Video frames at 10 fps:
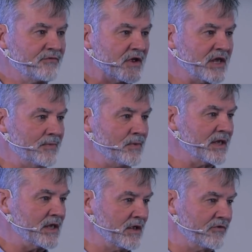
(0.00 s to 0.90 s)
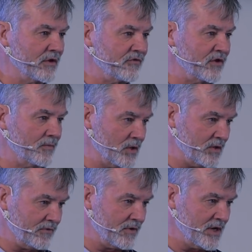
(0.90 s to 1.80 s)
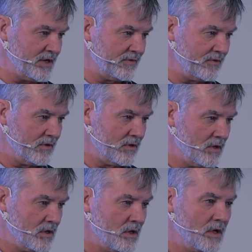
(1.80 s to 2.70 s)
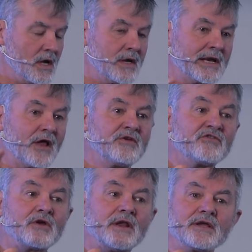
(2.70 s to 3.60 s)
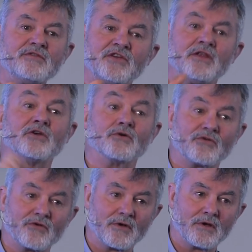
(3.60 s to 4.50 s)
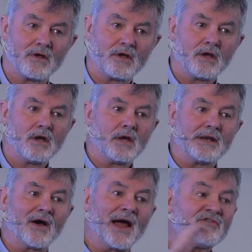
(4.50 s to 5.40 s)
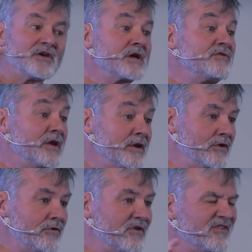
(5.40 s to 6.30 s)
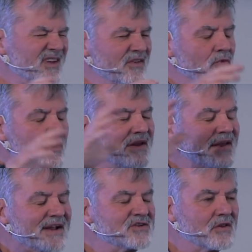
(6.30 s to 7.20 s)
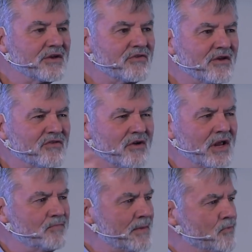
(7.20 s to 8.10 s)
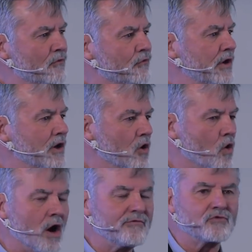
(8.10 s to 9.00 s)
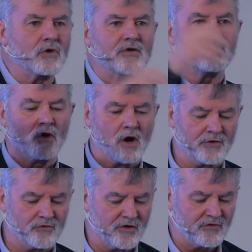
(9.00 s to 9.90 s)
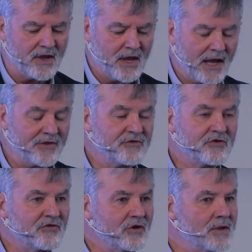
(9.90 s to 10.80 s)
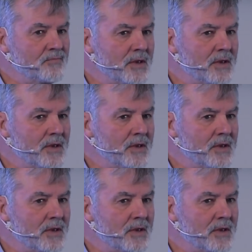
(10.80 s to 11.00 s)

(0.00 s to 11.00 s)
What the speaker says: for keeping kids on stimulants, all right? Now this study continues. Now as it continues, it's really a naturalistic study. People are free to go off drugs or on drugs, and they're just going to